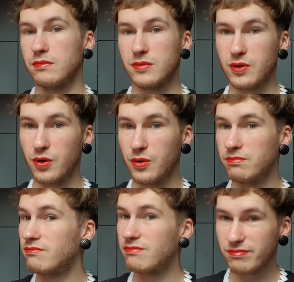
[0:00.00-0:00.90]
So
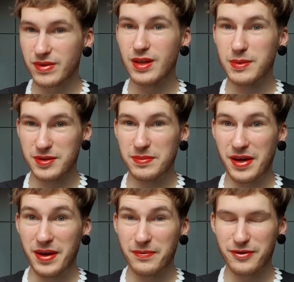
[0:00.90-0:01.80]
give me some
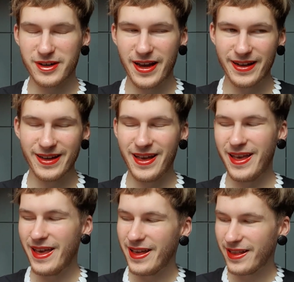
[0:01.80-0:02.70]
time for that.
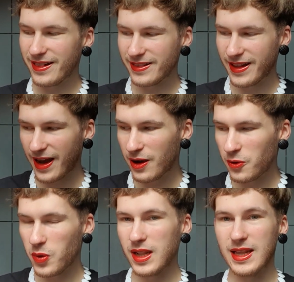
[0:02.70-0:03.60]

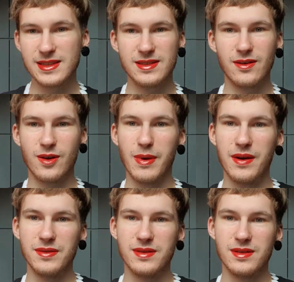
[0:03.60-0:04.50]
Now let's talk
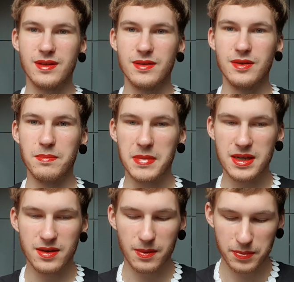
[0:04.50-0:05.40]
about the
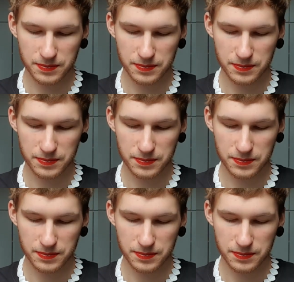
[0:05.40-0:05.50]
makeup.